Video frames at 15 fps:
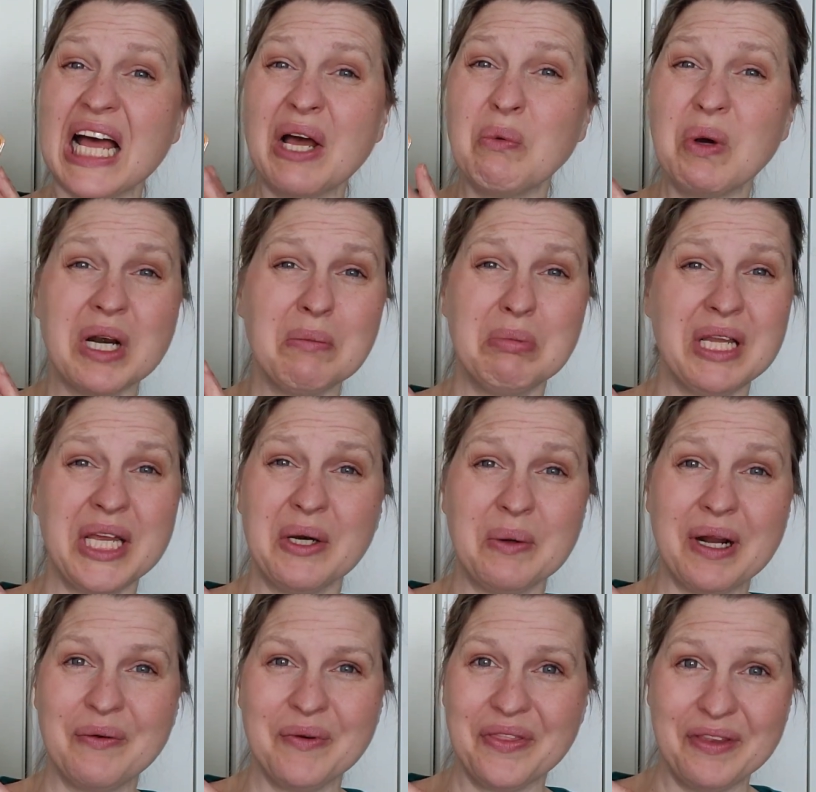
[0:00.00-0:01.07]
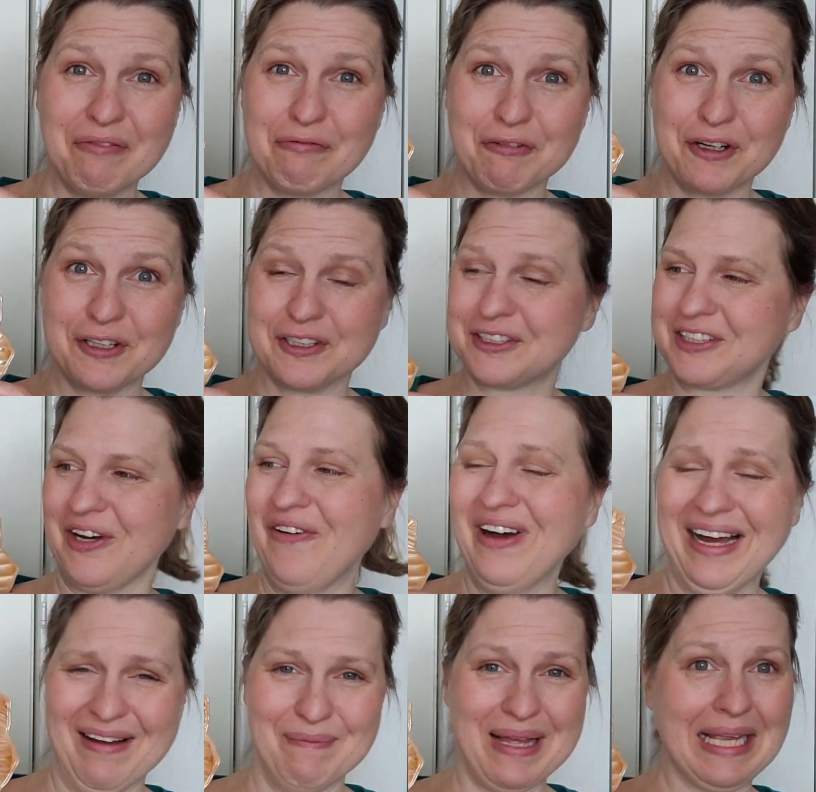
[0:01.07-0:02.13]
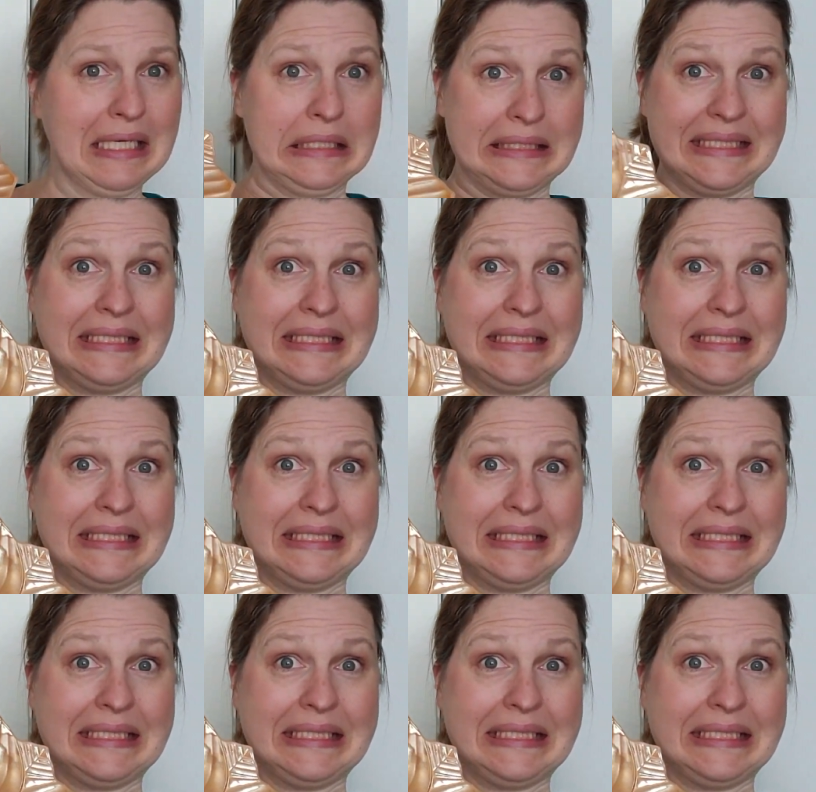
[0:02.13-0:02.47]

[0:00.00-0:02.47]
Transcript: I want to play around with it first. So I'm like,